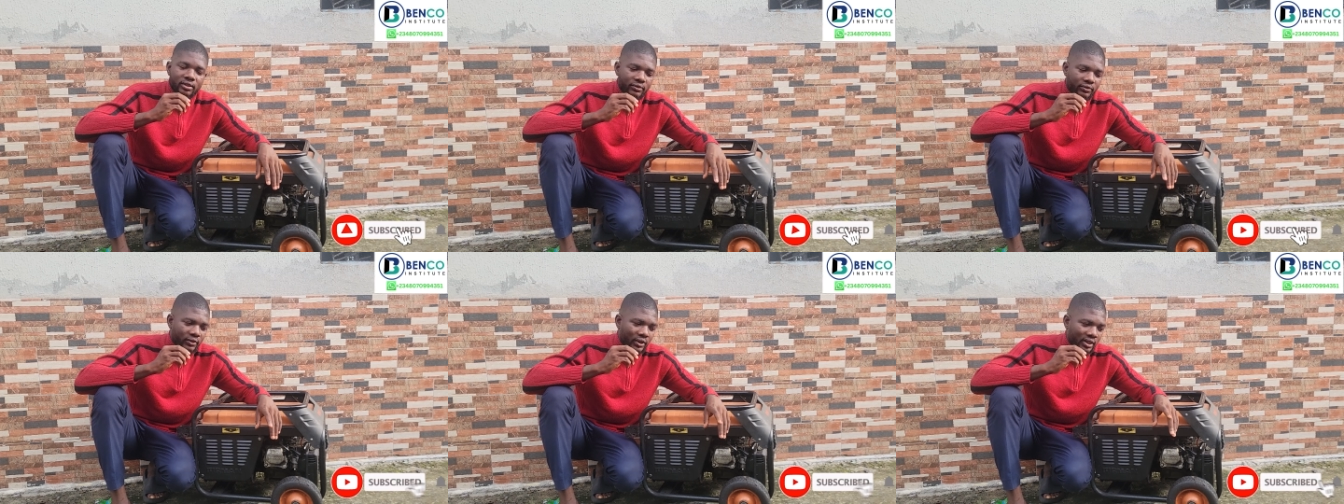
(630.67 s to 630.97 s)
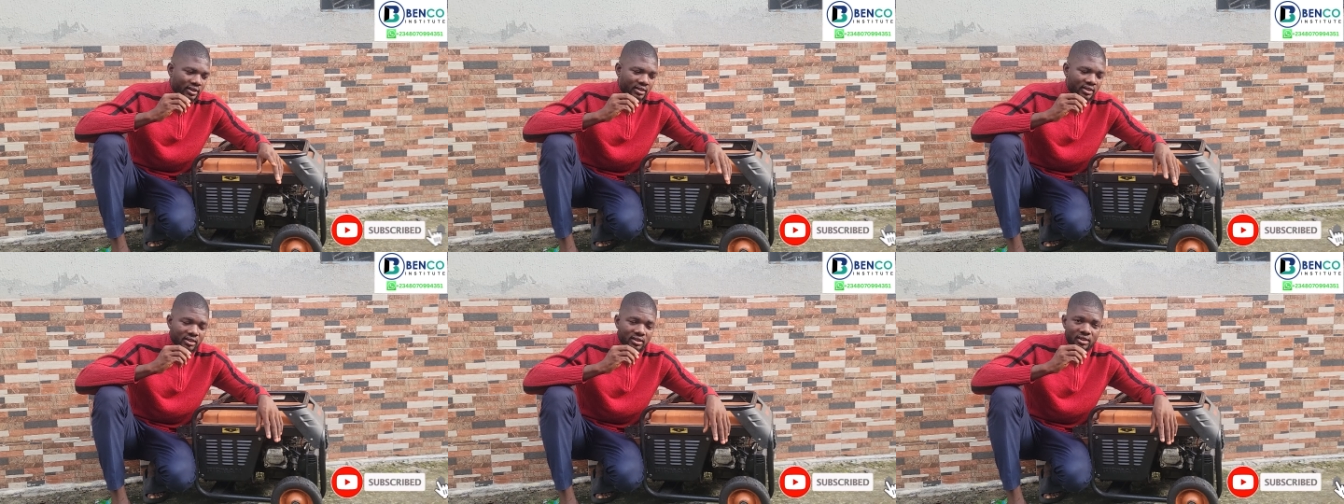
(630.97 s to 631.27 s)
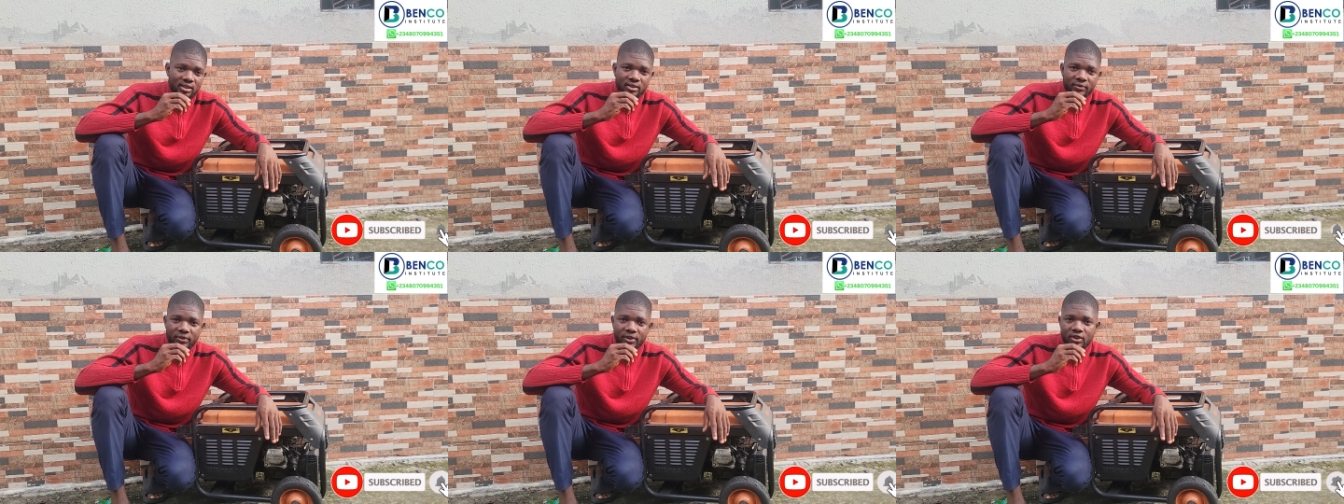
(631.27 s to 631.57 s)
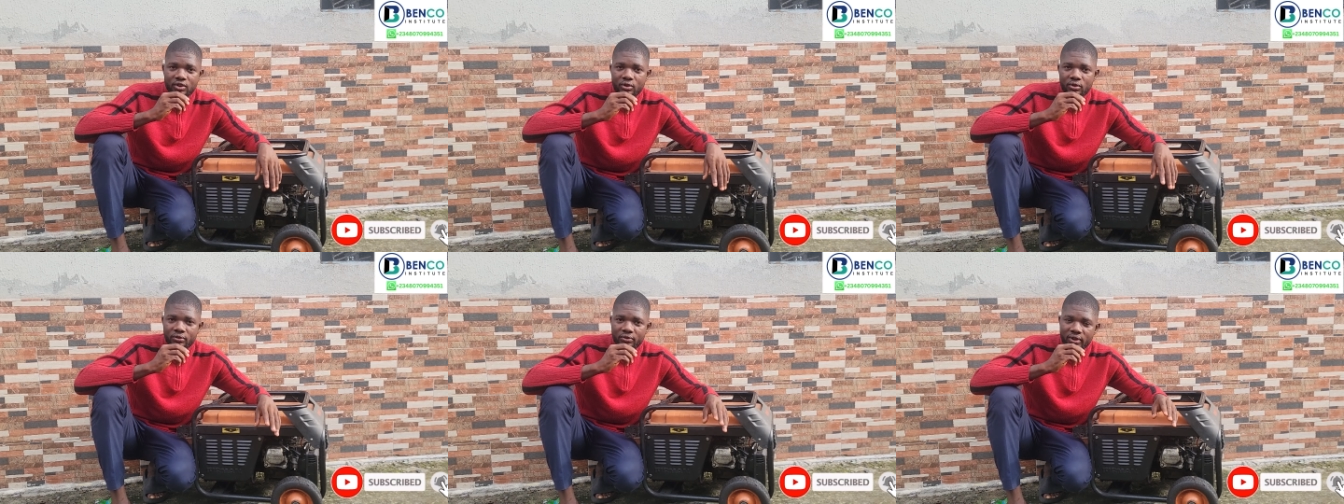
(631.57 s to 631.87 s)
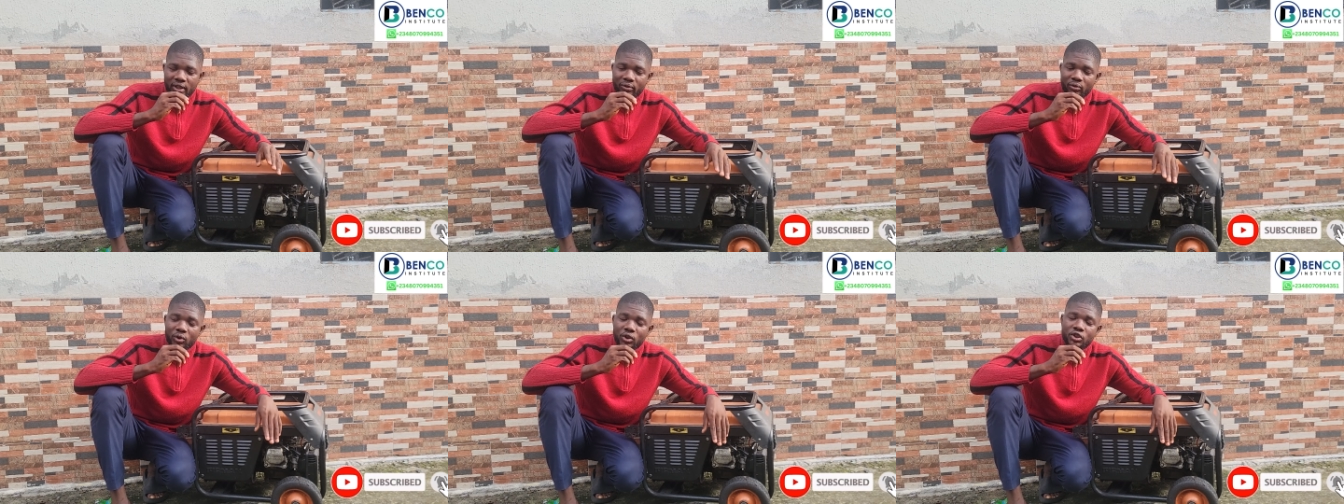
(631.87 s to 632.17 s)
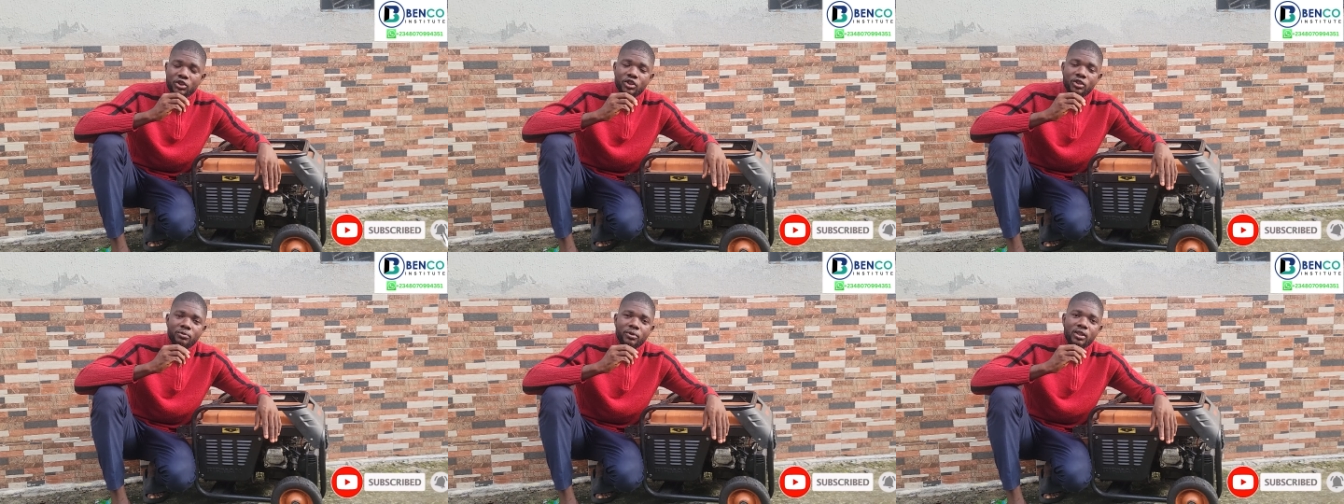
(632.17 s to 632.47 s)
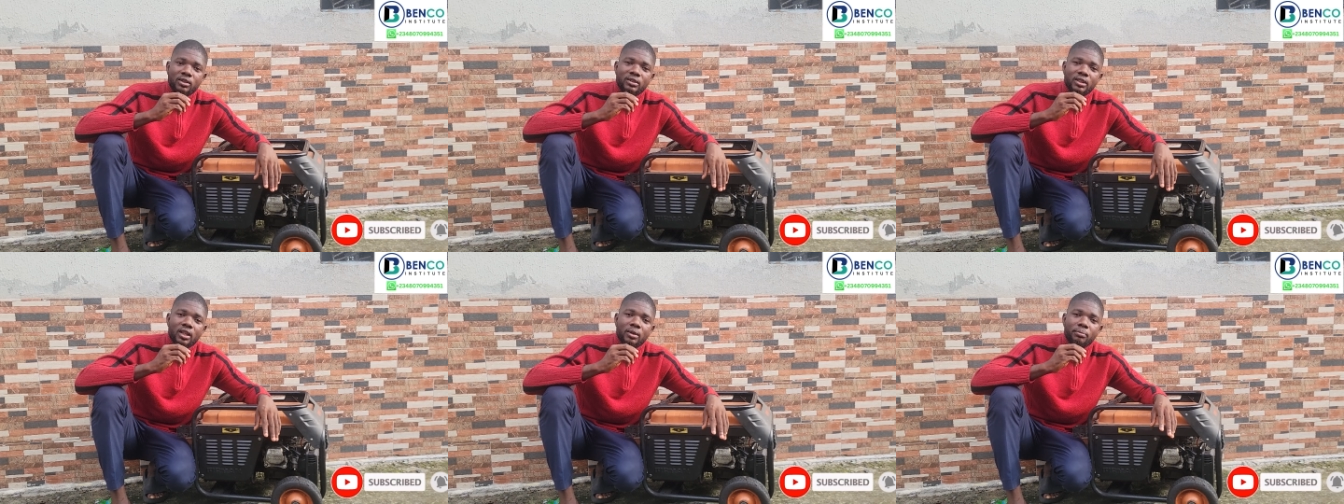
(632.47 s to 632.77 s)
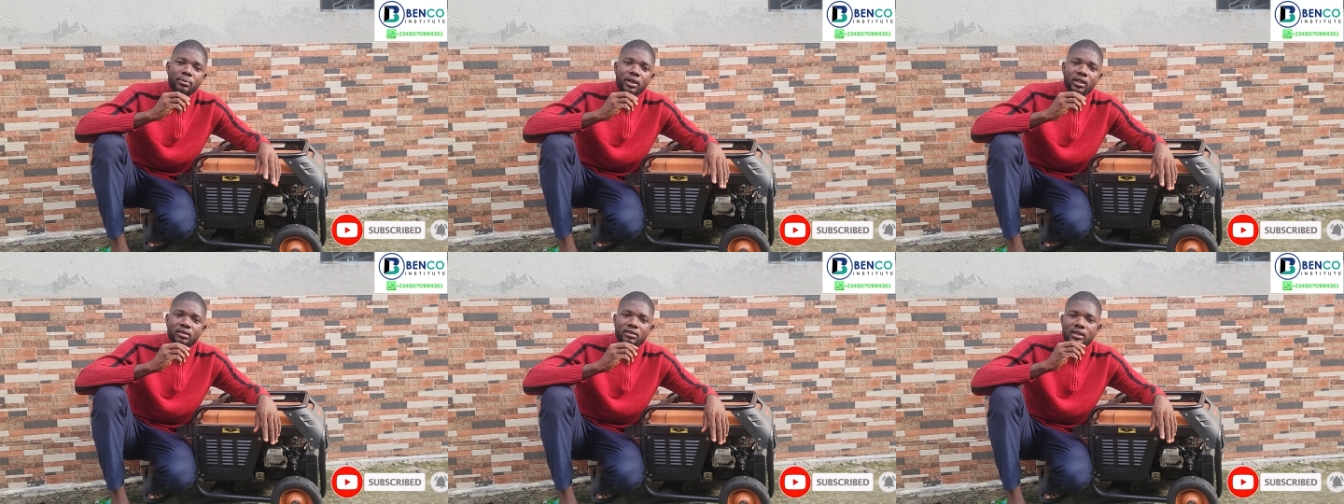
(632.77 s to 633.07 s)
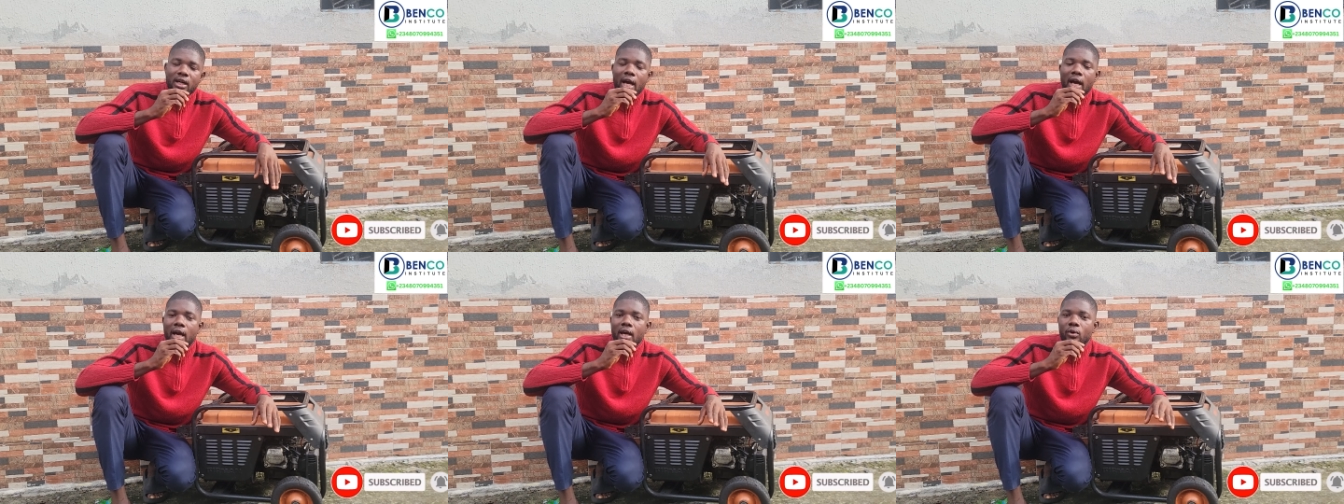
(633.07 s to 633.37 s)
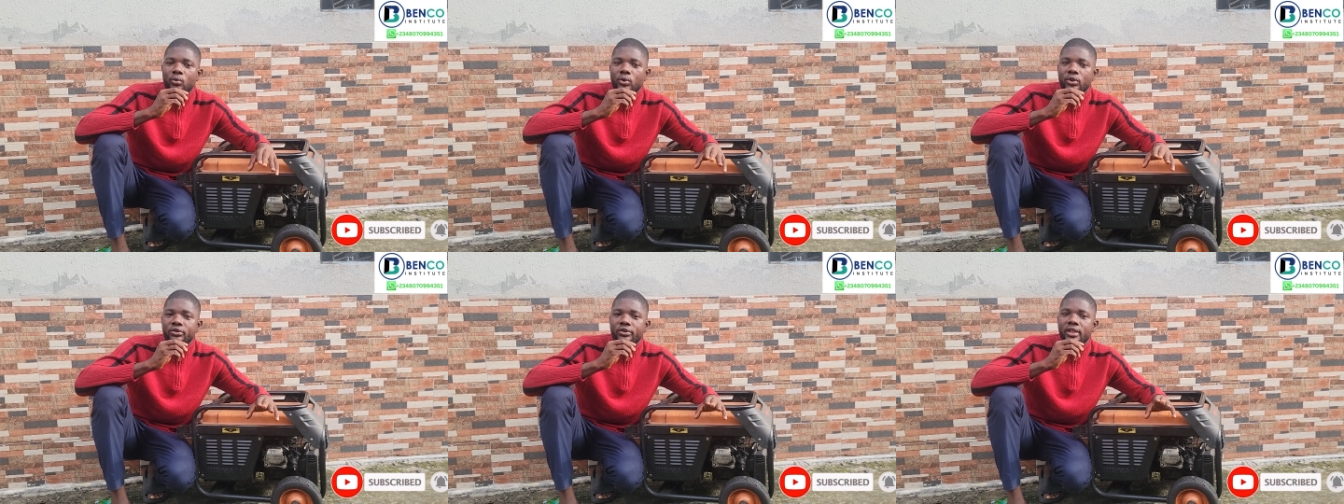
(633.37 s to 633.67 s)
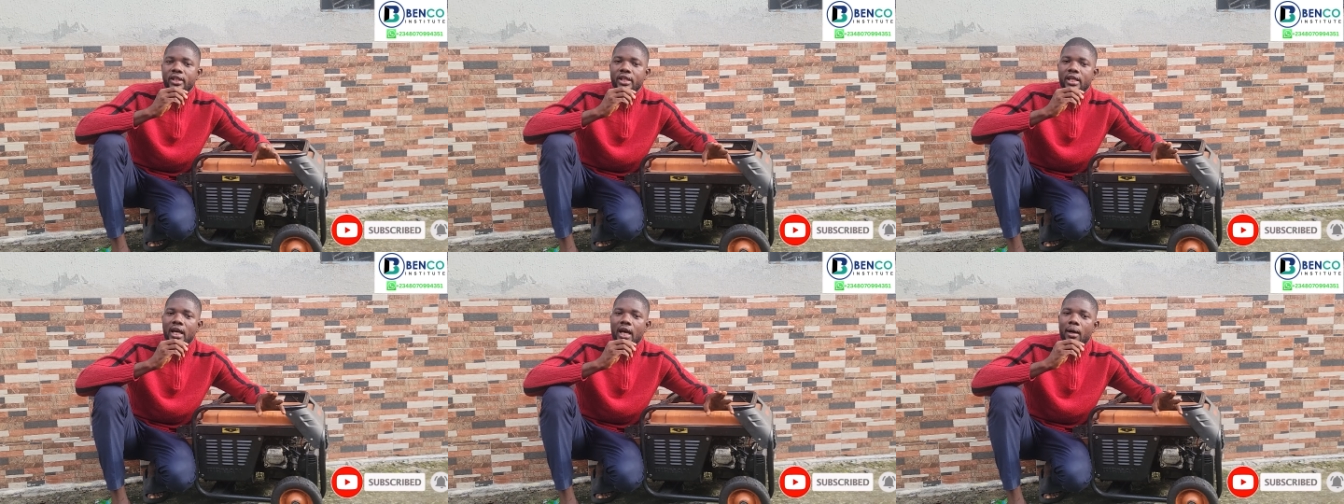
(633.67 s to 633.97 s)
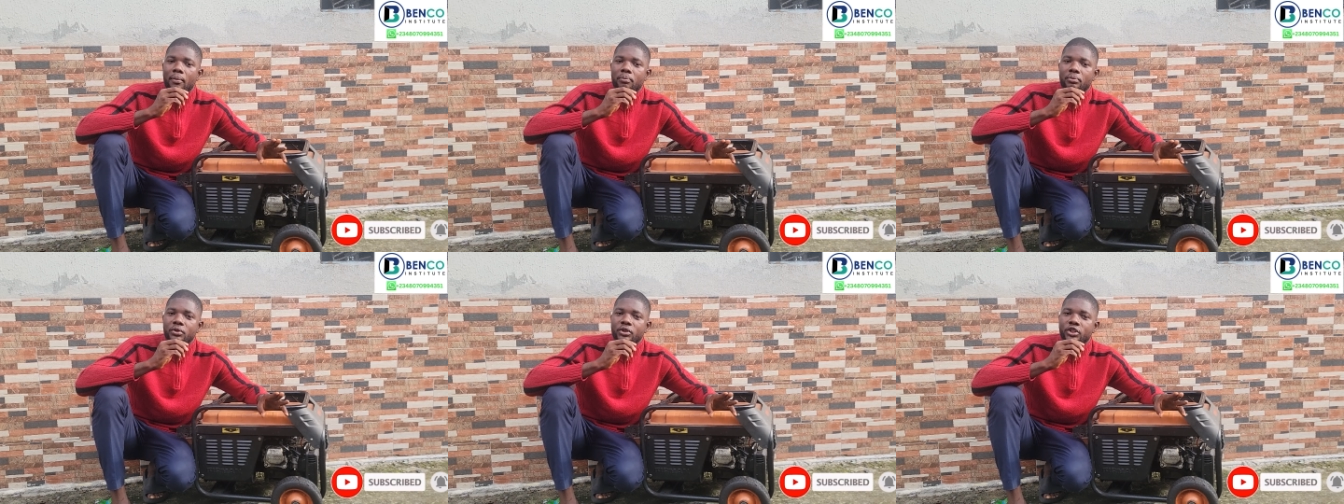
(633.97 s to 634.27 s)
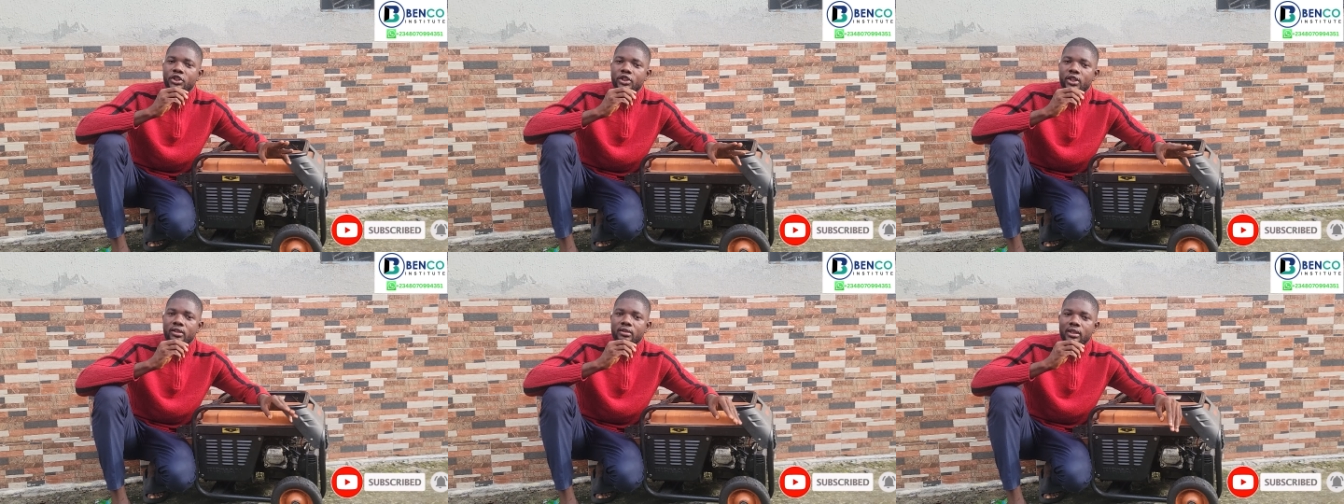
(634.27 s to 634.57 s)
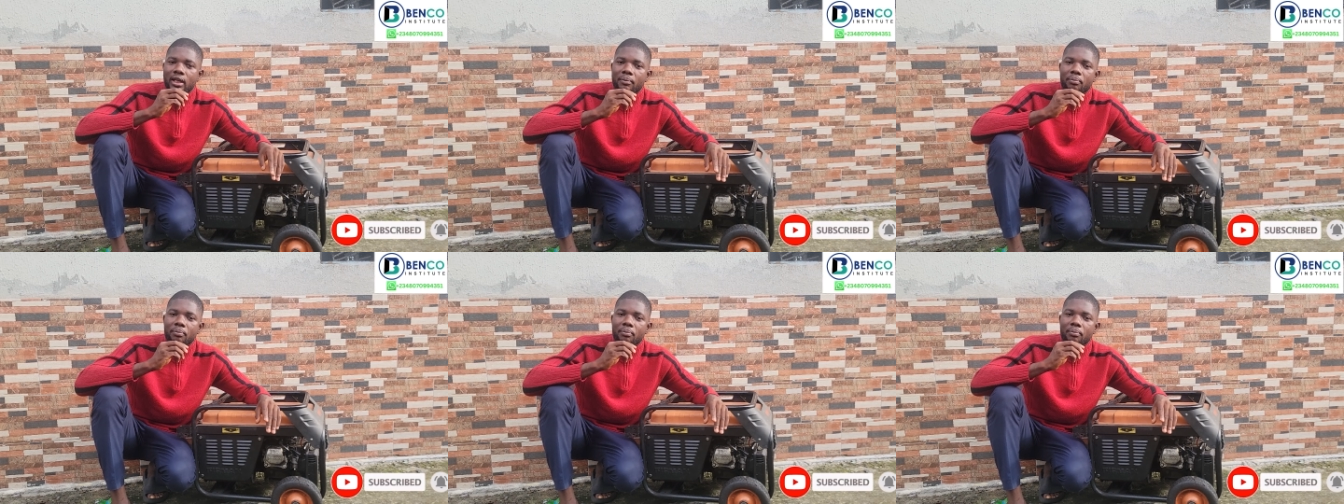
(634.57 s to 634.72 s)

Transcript: If you are seeing this video, if you are watching this particular part, I would really appreciate.